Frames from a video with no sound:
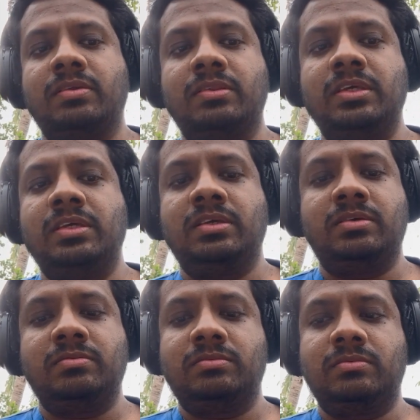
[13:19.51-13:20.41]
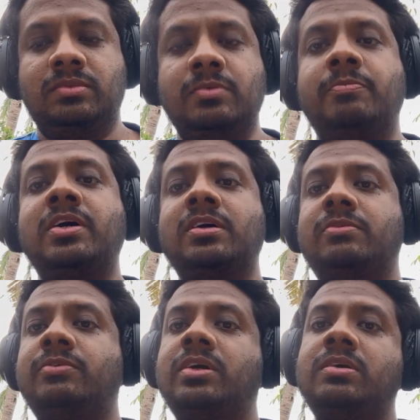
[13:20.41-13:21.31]
the part
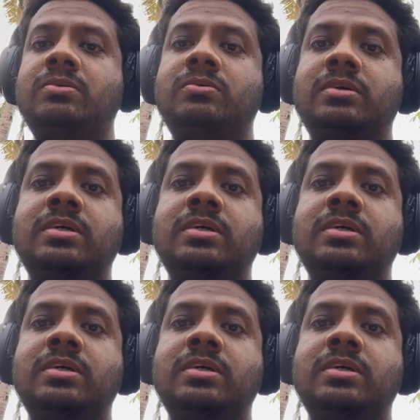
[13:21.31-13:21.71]
where you